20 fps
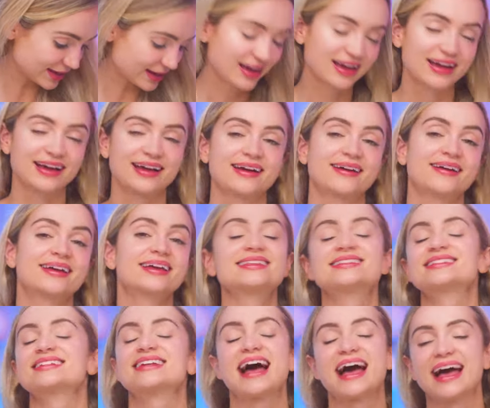like,
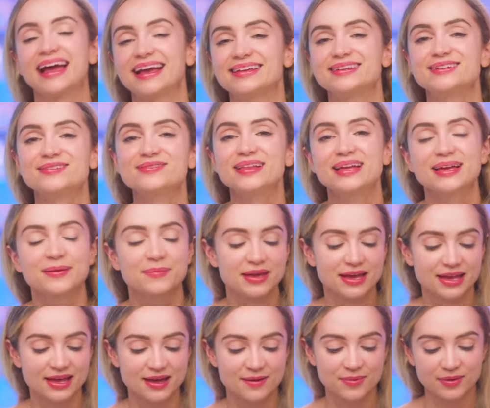it's kind of like
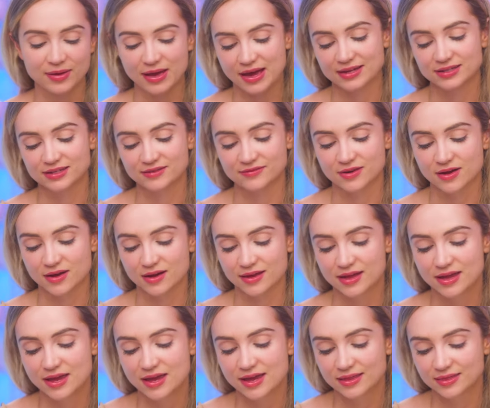makeup, kind of not.
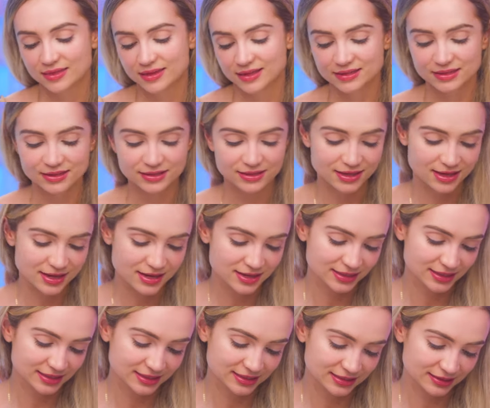This is like a,
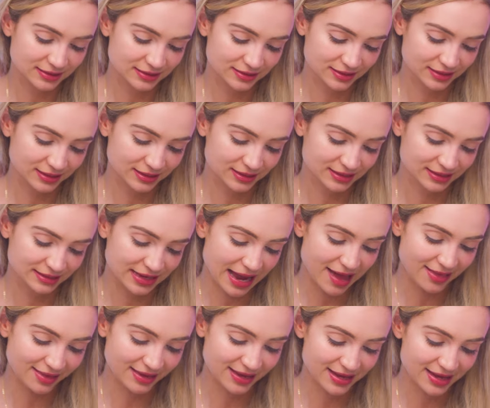a
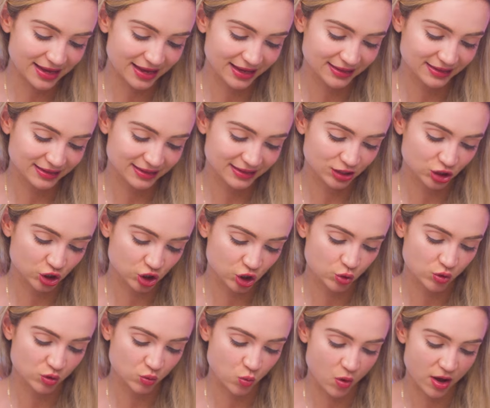Sally Hansen
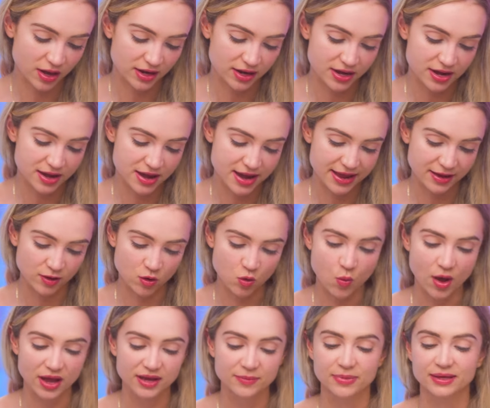2-in-1 nail
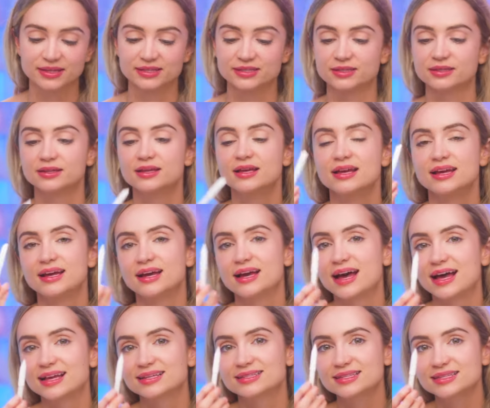white pencil. It
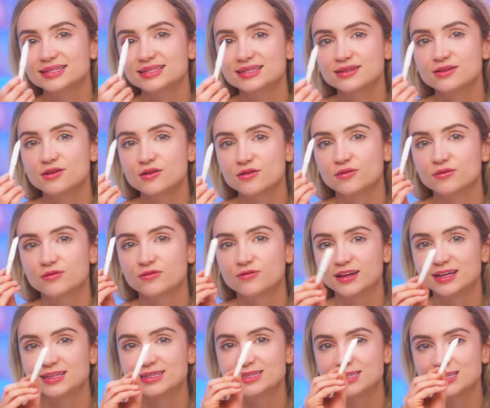has this little
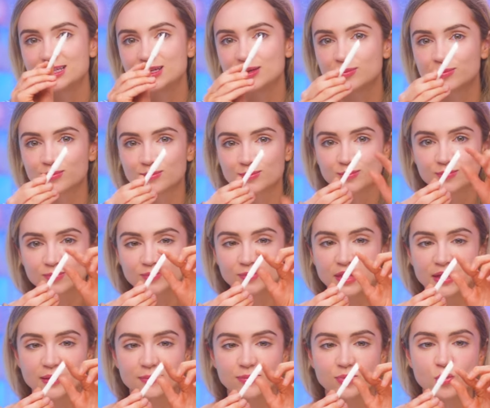fancy
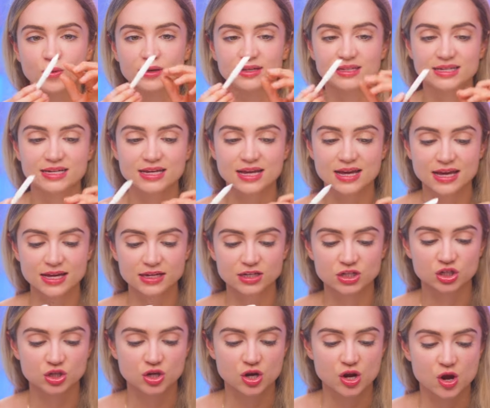like pointy
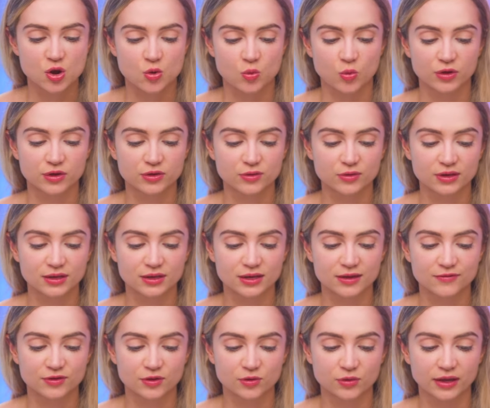edge where you can,
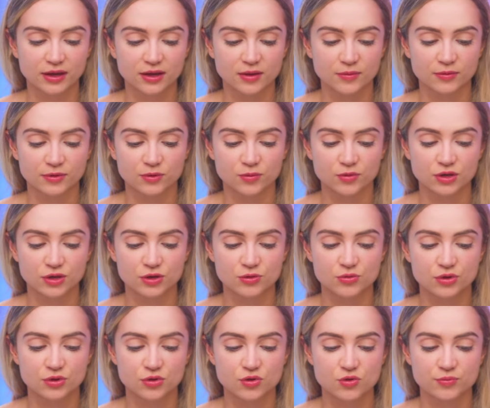if you're like a
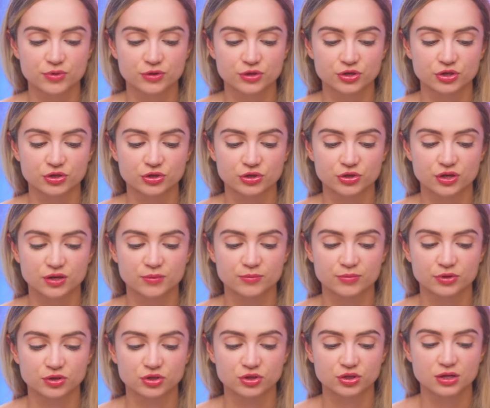cuticle pusher, you can
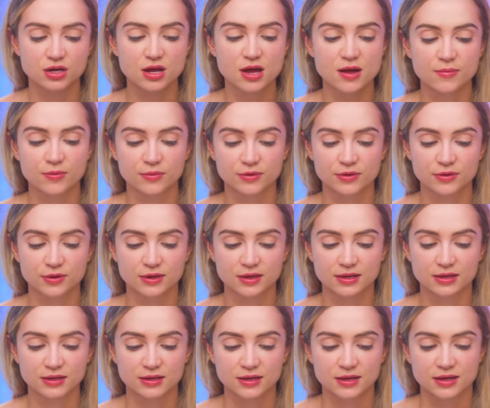push it up or you
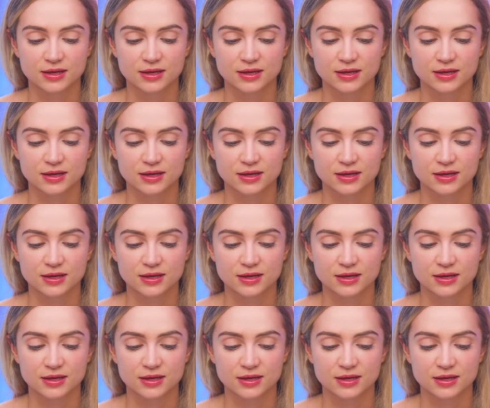can